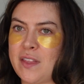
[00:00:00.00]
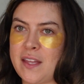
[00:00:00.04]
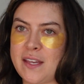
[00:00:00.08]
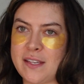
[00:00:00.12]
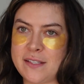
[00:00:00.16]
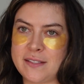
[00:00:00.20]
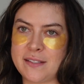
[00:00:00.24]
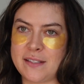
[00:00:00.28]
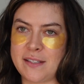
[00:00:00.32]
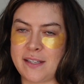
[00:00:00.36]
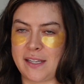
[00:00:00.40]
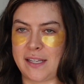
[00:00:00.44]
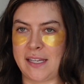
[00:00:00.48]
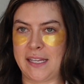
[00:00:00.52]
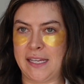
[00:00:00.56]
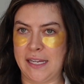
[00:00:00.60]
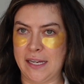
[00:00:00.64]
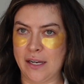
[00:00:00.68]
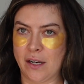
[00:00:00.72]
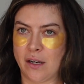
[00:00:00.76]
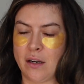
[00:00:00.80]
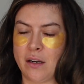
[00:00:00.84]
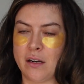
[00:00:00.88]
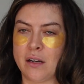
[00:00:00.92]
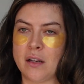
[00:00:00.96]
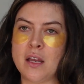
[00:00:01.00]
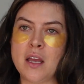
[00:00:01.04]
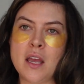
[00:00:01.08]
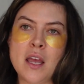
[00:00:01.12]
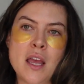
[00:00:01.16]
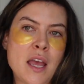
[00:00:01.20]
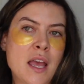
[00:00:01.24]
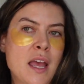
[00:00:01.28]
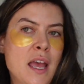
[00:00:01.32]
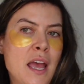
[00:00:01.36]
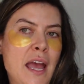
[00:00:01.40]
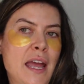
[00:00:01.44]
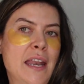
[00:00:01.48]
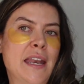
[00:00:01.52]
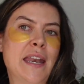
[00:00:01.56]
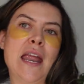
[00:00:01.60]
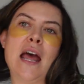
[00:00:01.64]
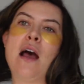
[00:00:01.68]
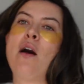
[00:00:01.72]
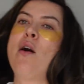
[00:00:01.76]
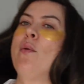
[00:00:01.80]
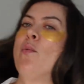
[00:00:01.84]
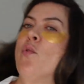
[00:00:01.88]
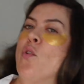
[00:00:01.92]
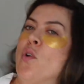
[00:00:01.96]
this here, and
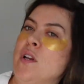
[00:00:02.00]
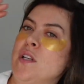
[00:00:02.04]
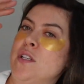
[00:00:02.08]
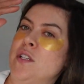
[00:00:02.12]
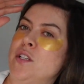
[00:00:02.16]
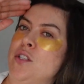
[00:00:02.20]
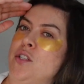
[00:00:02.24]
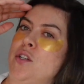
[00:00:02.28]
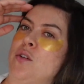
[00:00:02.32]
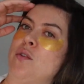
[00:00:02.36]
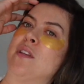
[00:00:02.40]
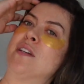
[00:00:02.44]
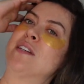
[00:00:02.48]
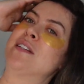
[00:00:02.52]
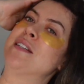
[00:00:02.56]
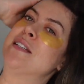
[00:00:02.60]
now I'm going to do the